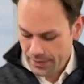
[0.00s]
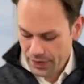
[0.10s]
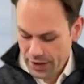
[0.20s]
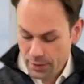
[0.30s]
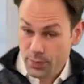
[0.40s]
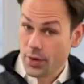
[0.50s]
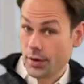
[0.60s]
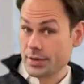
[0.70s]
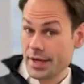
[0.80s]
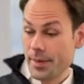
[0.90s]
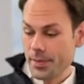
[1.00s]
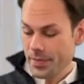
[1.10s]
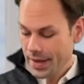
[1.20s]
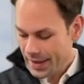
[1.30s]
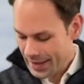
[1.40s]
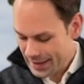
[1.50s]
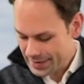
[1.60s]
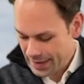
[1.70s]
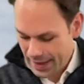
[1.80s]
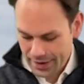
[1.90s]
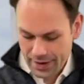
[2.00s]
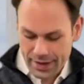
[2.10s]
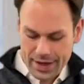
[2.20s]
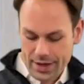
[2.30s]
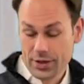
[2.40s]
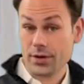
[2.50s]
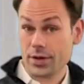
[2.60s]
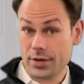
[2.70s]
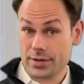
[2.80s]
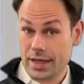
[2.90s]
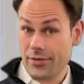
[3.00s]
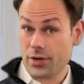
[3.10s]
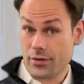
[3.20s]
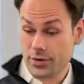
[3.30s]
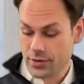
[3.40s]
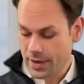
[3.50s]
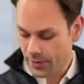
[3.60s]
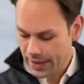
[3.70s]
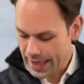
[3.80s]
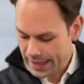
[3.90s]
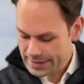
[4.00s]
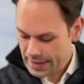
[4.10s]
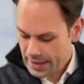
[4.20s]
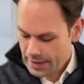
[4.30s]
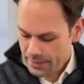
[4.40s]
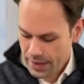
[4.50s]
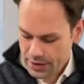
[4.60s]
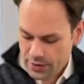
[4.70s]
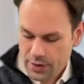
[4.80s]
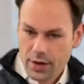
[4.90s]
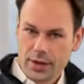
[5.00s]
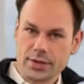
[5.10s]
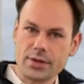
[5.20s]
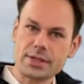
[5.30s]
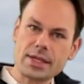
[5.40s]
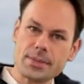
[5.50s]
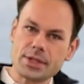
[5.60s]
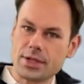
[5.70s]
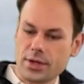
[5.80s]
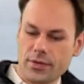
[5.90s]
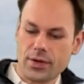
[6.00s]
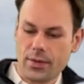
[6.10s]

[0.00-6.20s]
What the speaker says: Their pro tip is that, again, you can use leftover scrambled eggs, but you can also substitute a few